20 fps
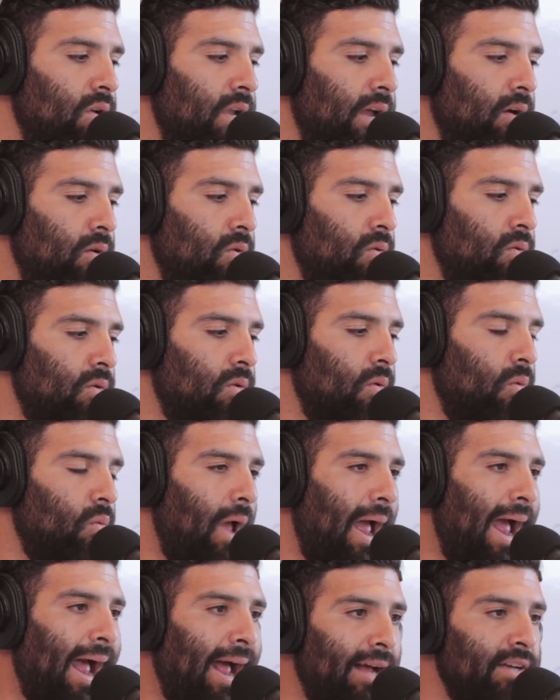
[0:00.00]
now,
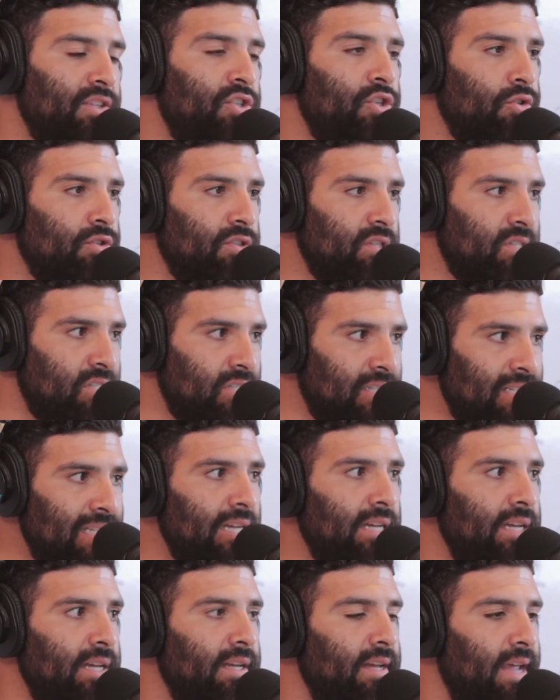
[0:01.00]
as you're
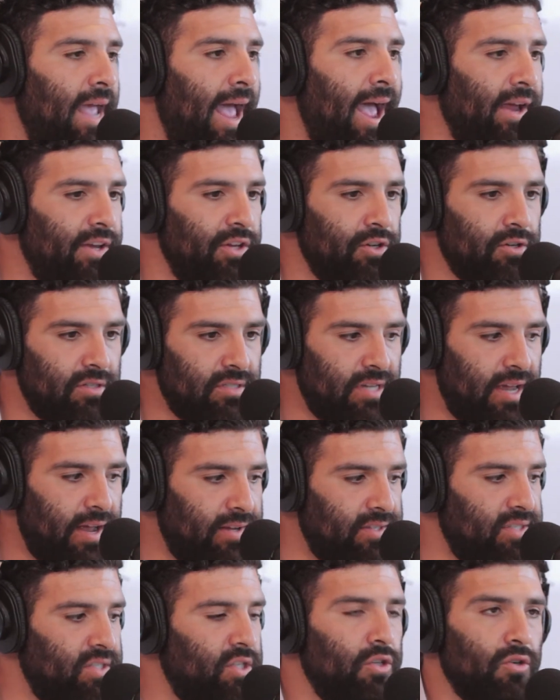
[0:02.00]
sitting at your desk,